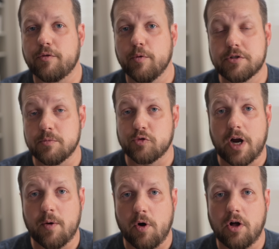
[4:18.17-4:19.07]
through some
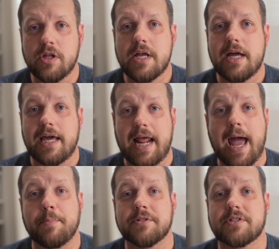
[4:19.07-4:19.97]
drywall and it
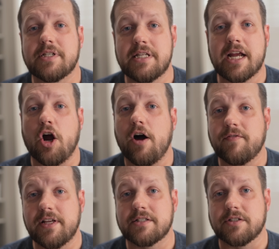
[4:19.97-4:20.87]
happens to nick off
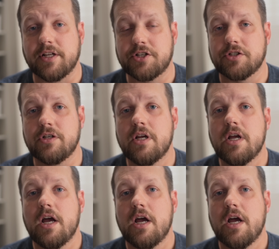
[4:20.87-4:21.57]
the insulation